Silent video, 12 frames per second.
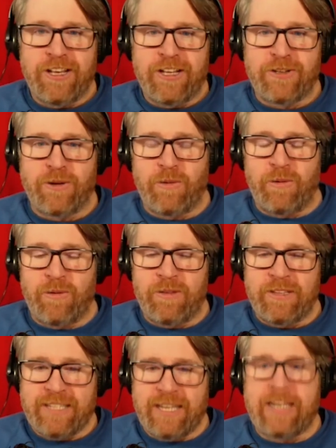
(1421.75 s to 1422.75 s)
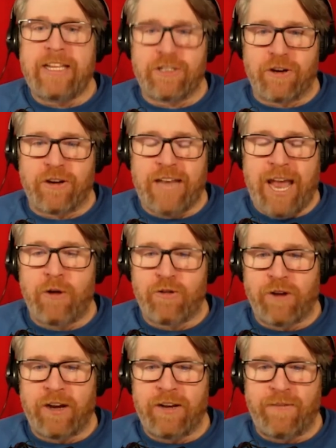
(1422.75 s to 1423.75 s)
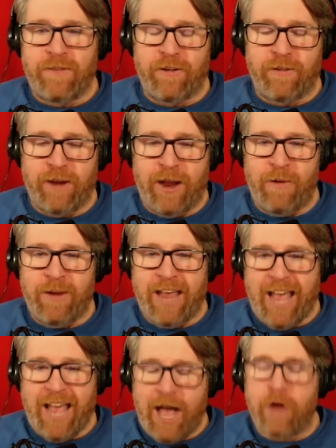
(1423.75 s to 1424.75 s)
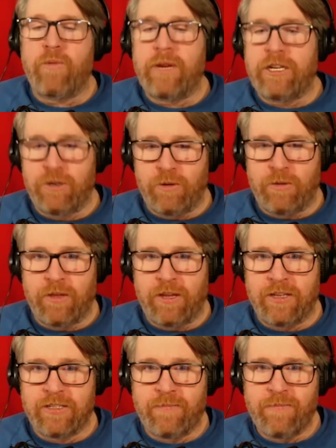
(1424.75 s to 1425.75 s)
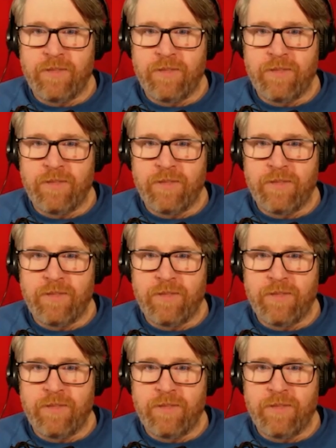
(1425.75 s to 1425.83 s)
So cities are now trying to figure out, how do we do this?